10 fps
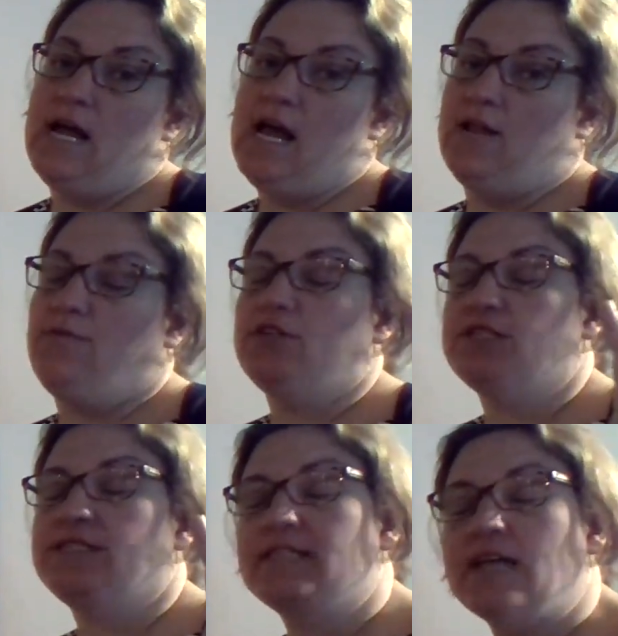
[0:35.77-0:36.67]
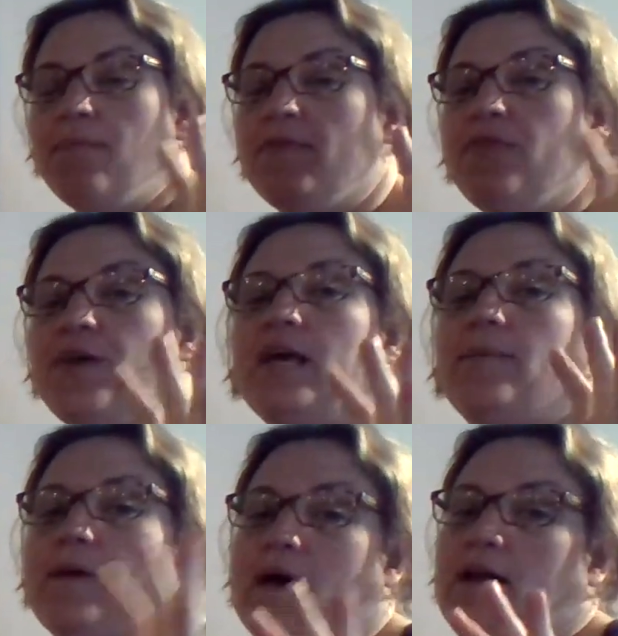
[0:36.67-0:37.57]
And if we just stop and think
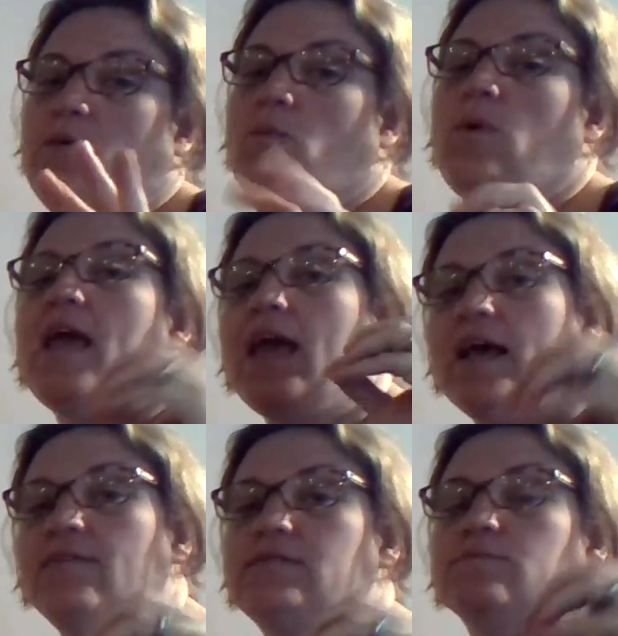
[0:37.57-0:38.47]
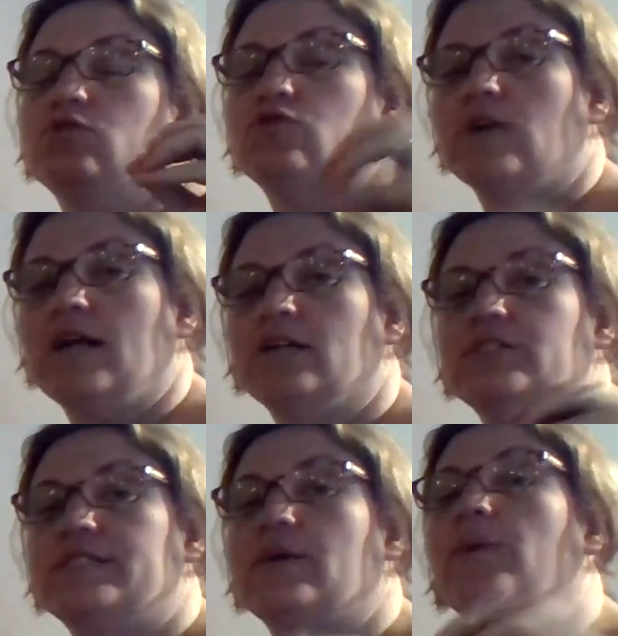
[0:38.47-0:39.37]
about it, we have some strategies that